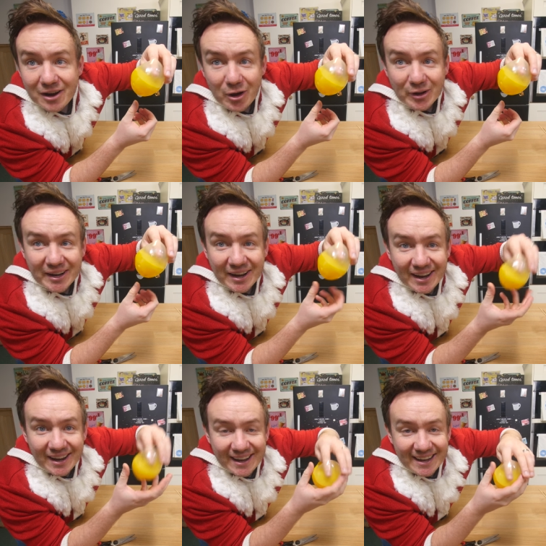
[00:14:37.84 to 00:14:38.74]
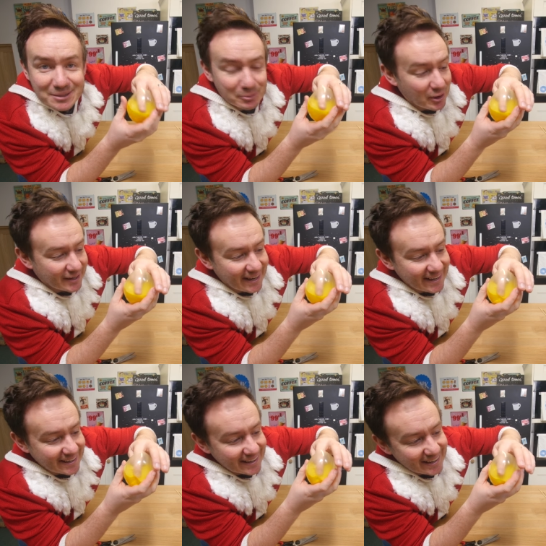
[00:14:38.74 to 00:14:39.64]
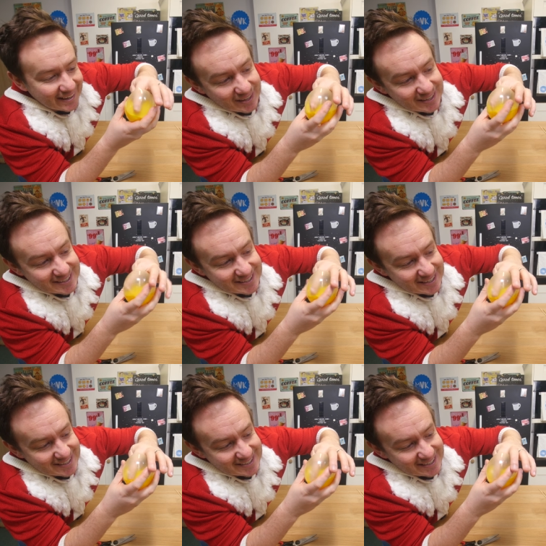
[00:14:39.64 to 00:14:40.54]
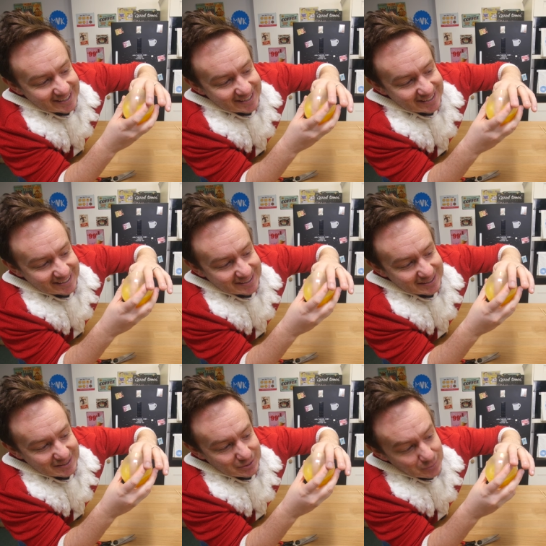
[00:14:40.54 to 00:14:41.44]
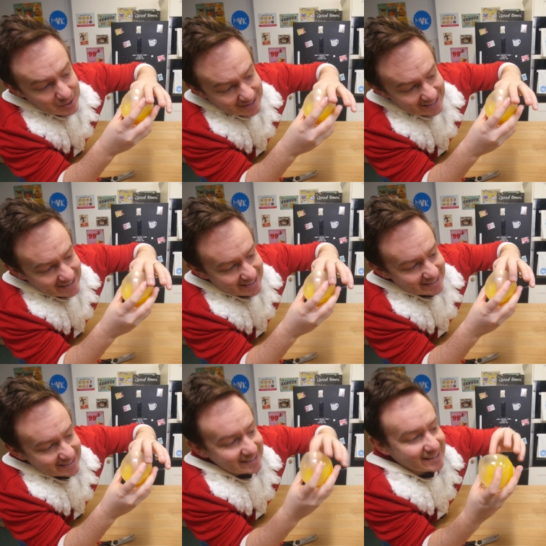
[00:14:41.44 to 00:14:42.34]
look, it's working. It's, it's, you're working.